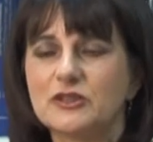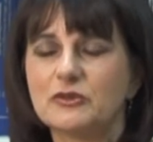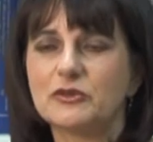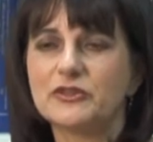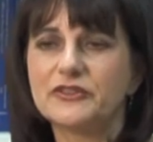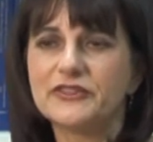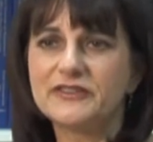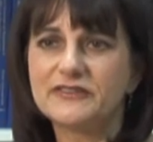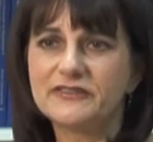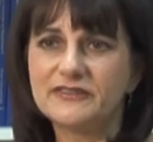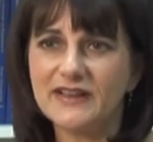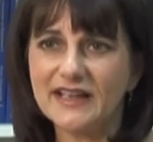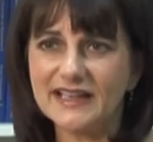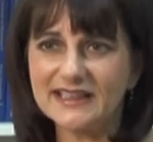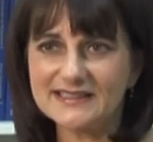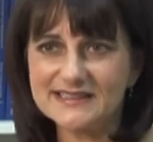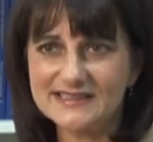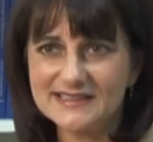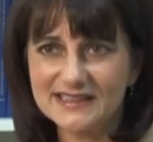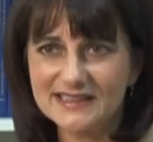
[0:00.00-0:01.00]
What the
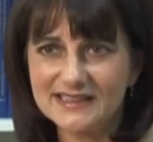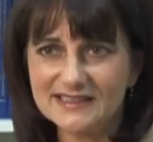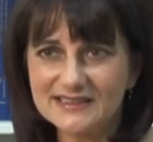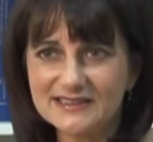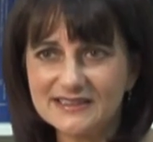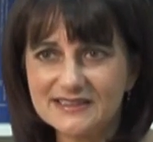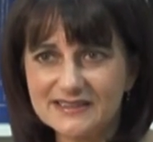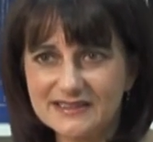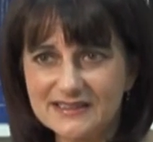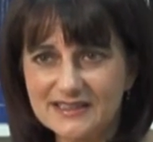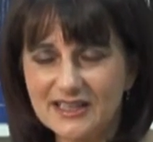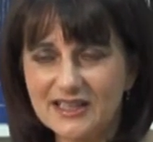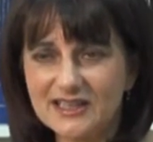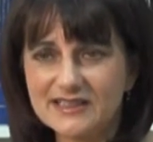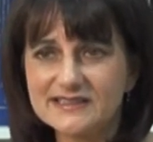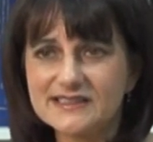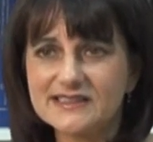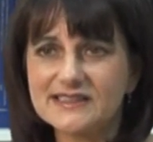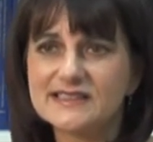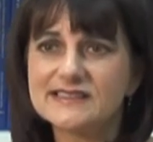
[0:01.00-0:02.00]
vaccine
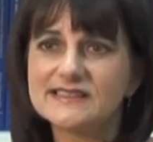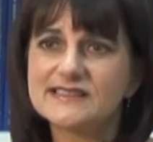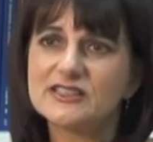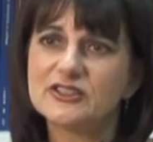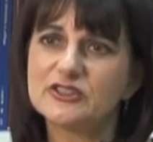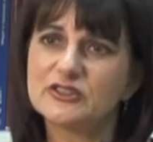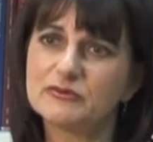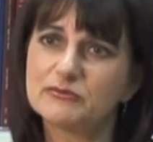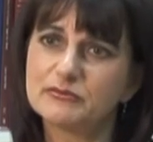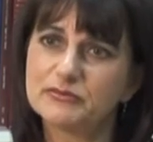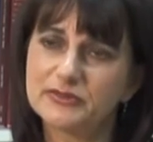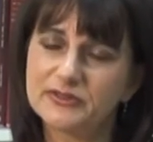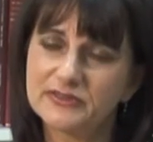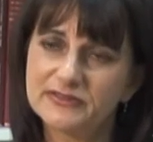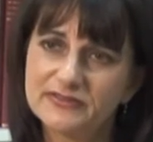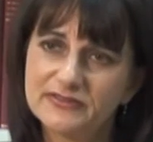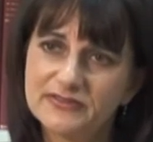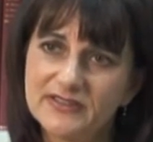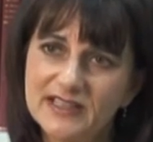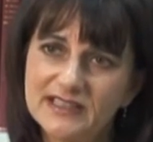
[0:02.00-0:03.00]
does is it
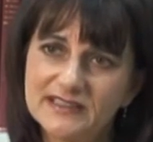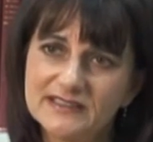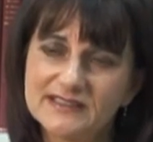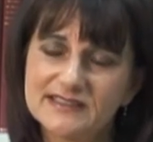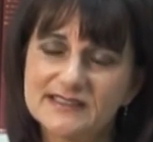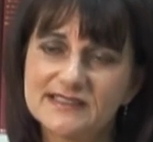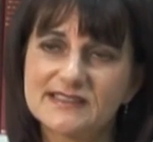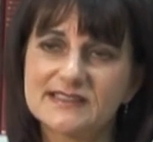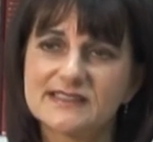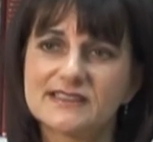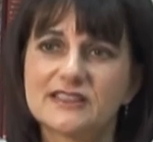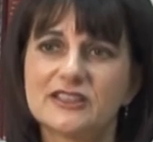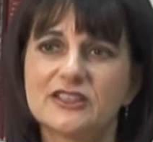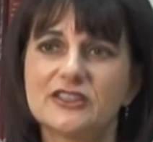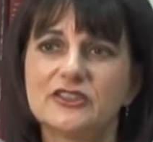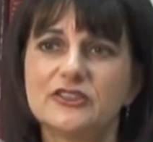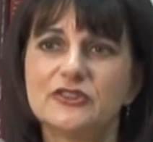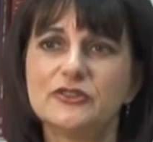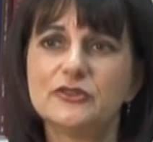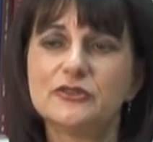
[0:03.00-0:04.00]
prevents
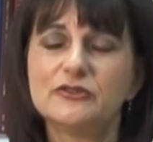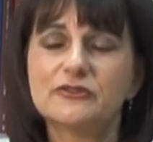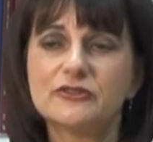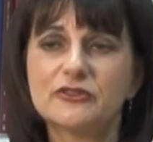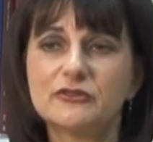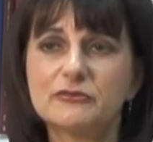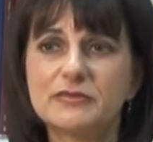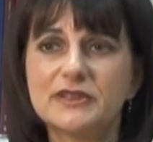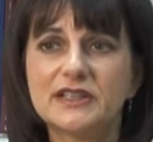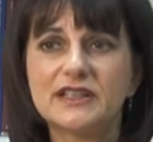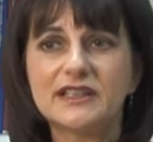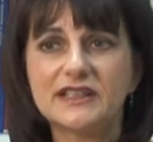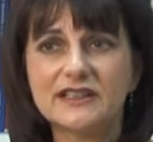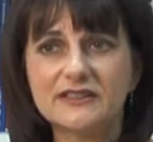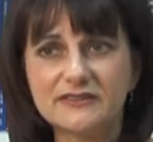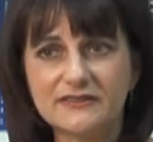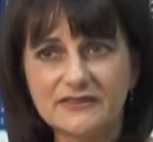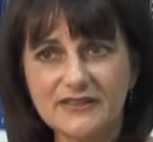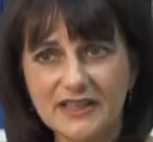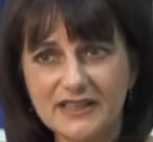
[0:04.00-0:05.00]
you from being
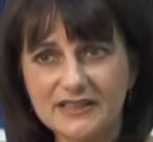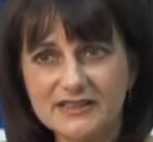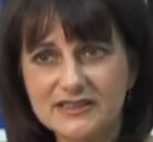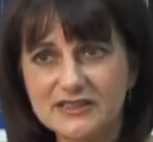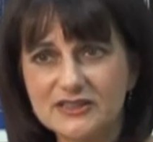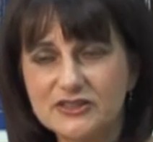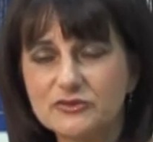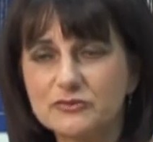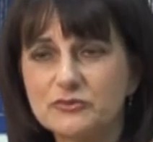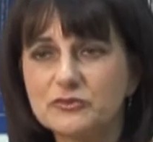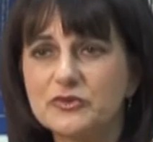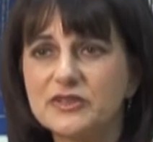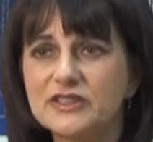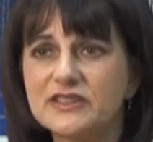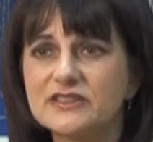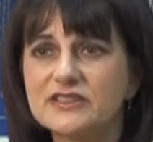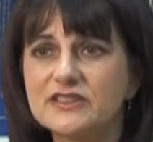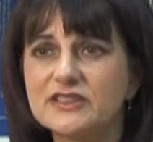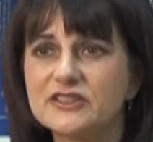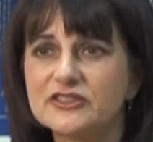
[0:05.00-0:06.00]
infected
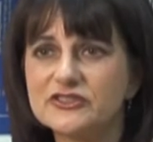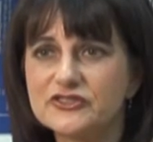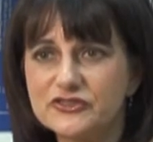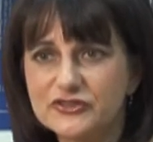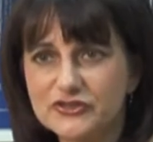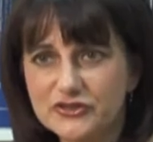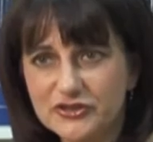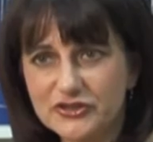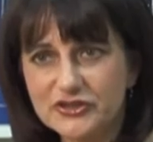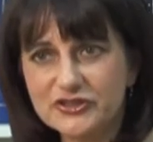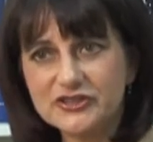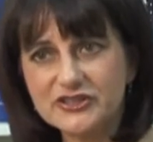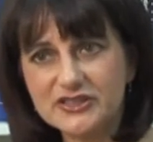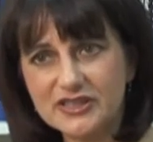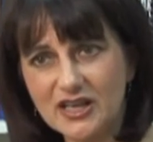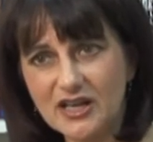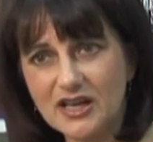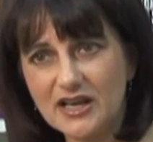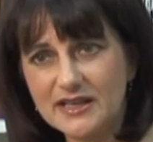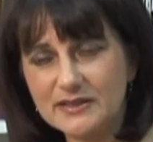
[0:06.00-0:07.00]
with certain
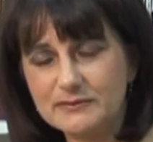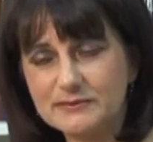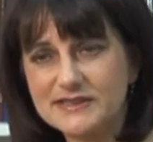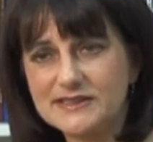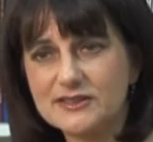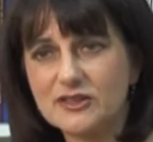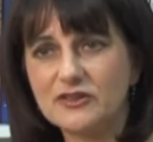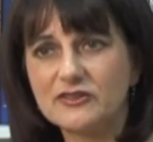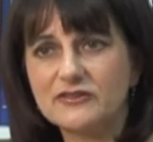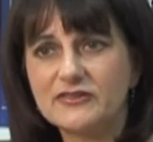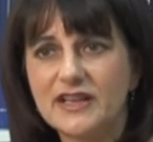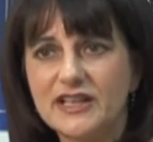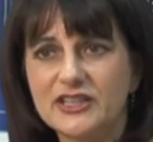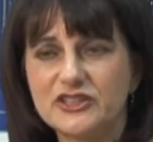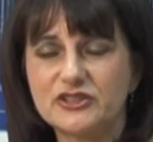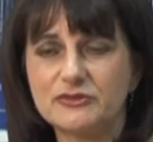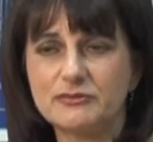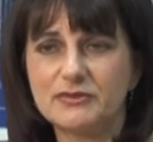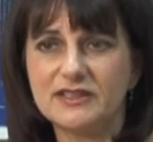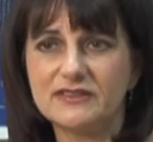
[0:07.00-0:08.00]
types of
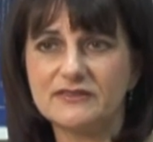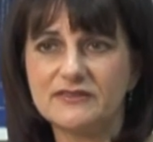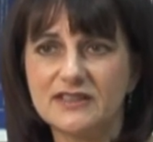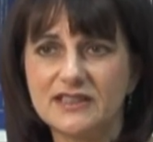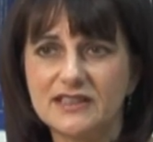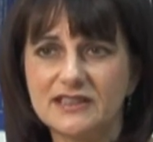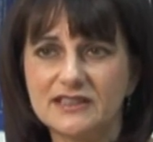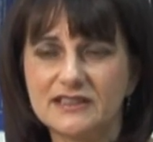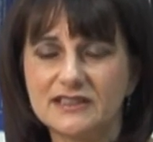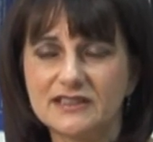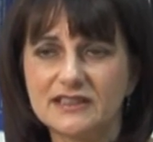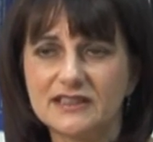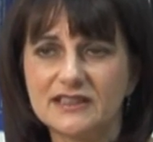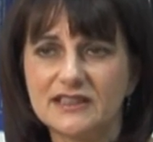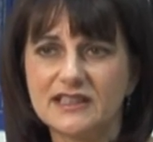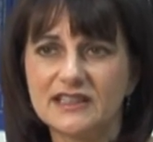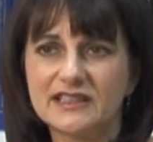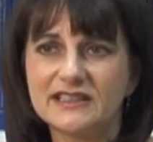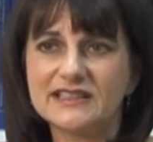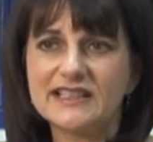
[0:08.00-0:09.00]
HPV,
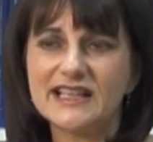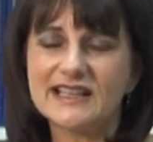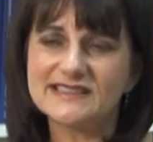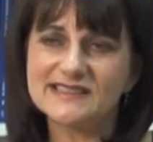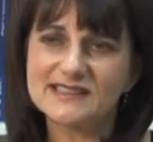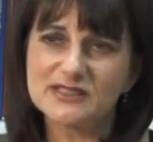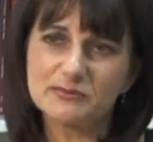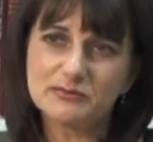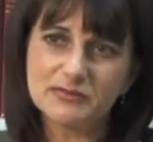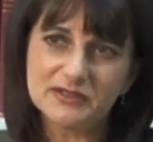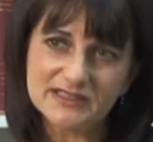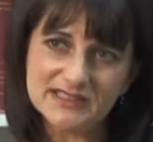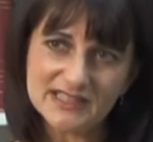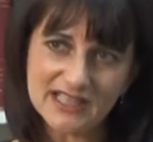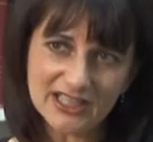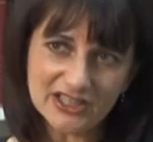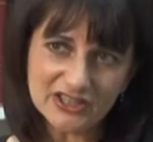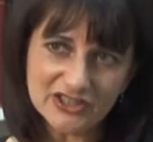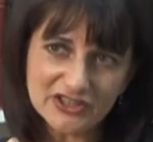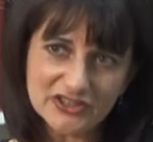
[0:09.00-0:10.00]
and it has the
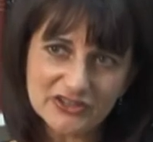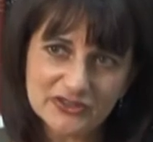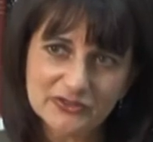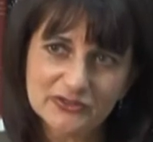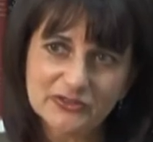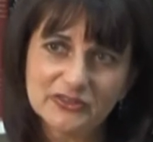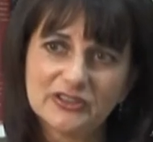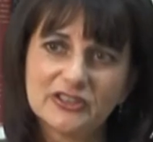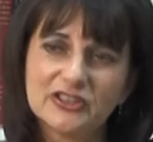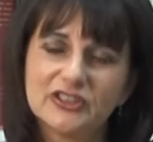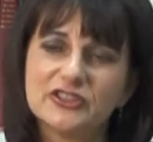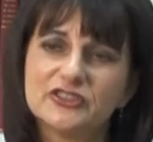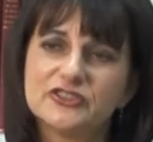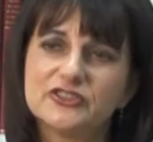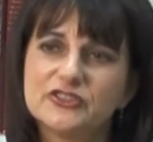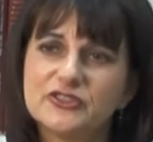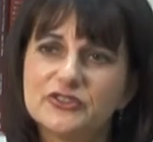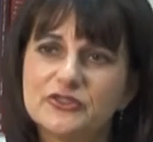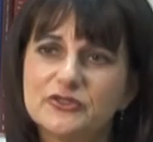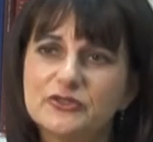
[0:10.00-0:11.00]
potential
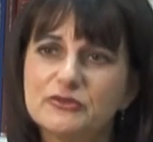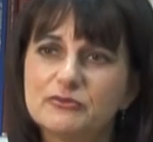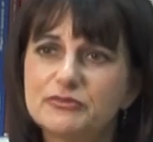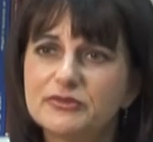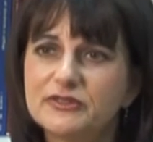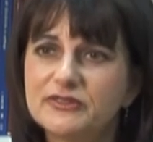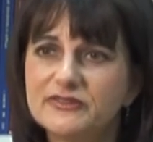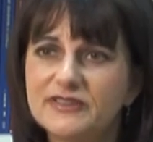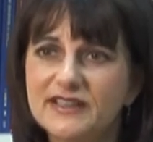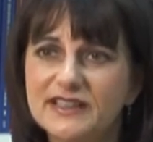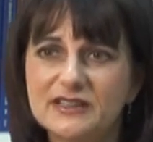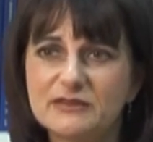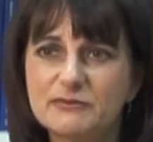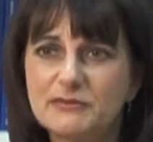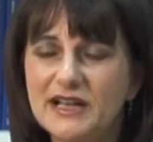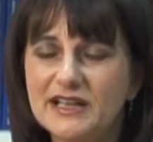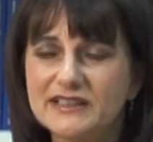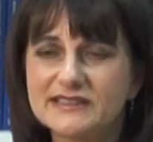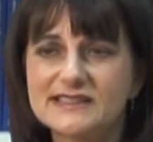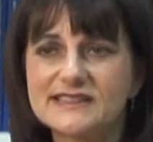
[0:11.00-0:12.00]
to prevent
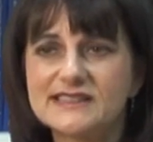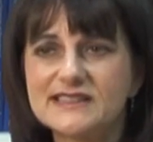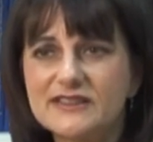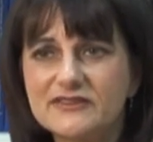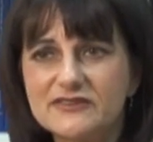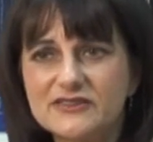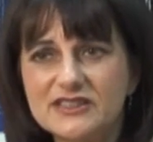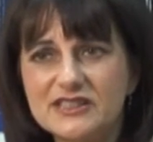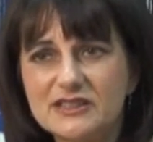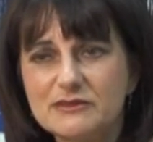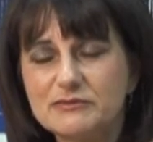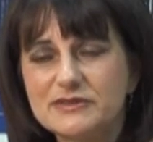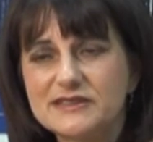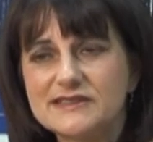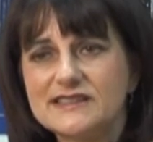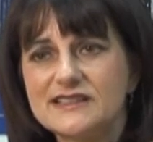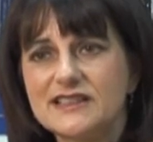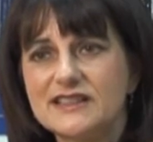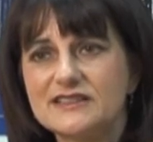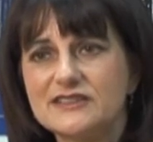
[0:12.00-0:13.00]
about
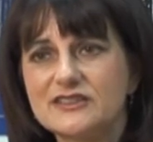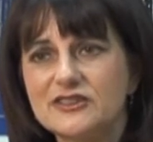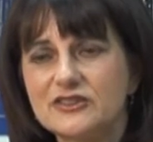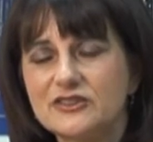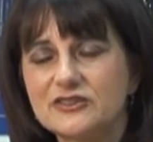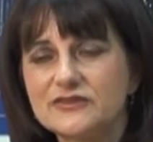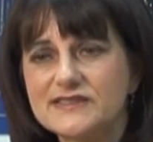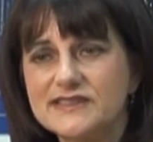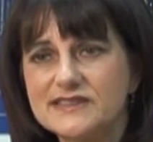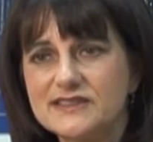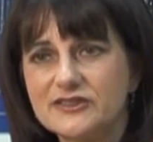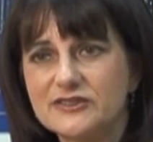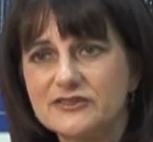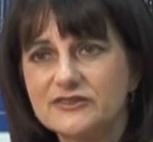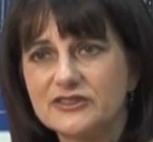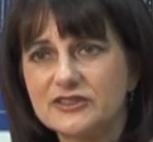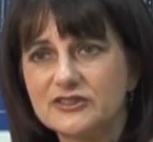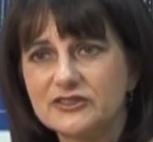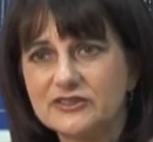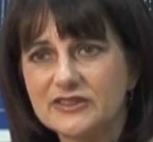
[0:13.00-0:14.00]
70% of
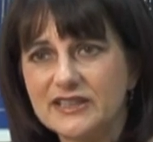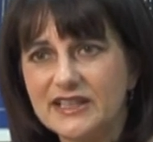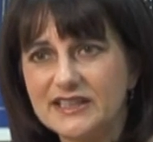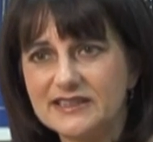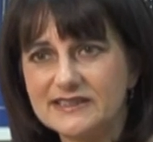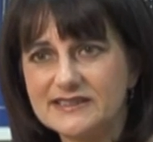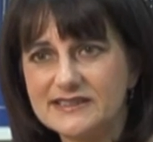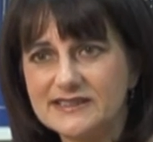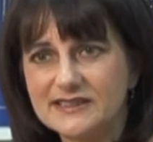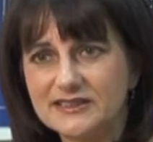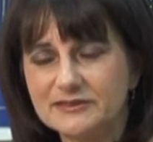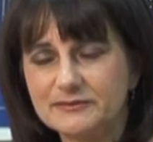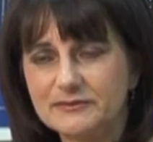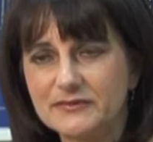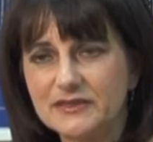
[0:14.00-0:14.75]
cervical cancer.